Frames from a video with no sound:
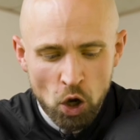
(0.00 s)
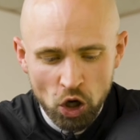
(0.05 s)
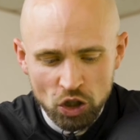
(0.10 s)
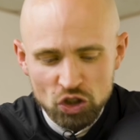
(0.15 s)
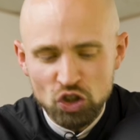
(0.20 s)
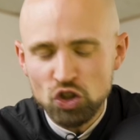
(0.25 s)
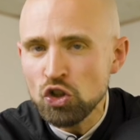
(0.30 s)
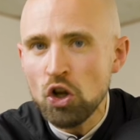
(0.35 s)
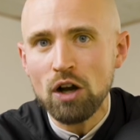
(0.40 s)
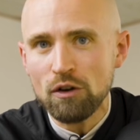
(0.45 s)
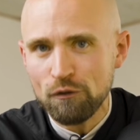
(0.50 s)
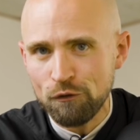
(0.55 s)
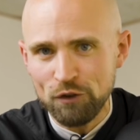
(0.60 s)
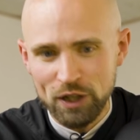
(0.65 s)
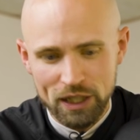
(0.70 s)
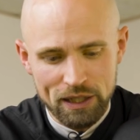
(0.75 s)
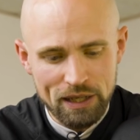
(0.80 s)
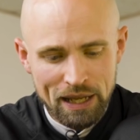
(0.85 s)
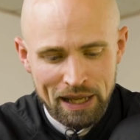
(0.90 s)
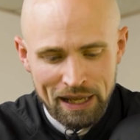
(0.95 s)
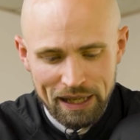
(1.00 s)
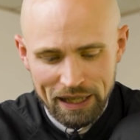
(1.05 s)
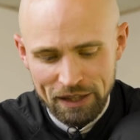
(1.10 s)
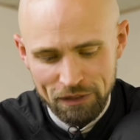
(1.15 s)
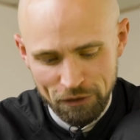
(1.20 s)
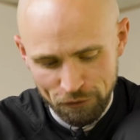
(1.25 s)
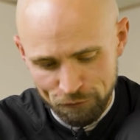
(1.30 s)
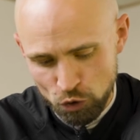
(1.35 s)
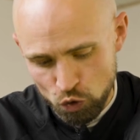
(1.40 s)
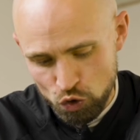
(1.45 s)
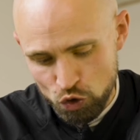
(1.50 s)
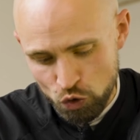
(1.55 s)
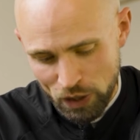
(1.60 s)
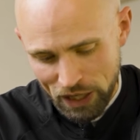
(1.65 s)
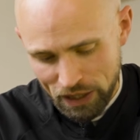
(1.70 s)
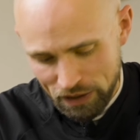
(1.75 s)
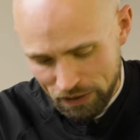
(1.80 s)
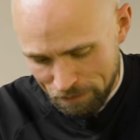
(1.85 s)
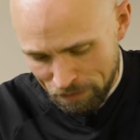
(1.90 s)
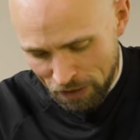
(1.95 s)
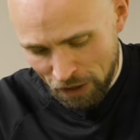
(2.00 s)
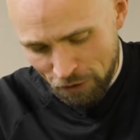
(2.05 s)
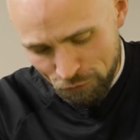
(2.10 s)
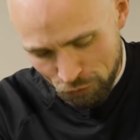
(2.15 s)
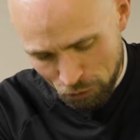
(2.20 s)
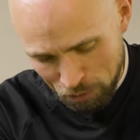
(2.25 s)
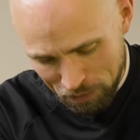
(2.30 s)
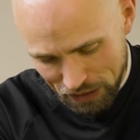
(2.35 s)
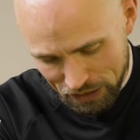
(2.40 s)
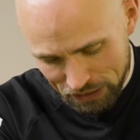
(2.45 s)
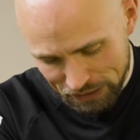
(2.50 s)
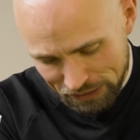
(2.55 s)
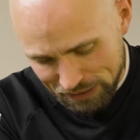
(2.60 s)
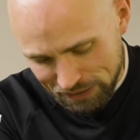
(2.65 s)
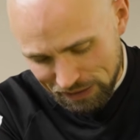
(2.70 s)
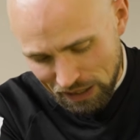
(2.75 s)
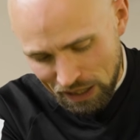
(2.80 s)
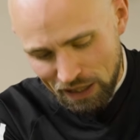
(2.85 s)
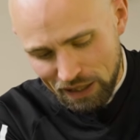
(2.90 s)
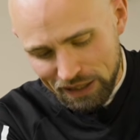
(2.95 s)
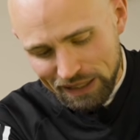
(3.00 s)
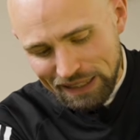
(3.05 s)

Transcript: a snug fit in the Future 8, for me at least.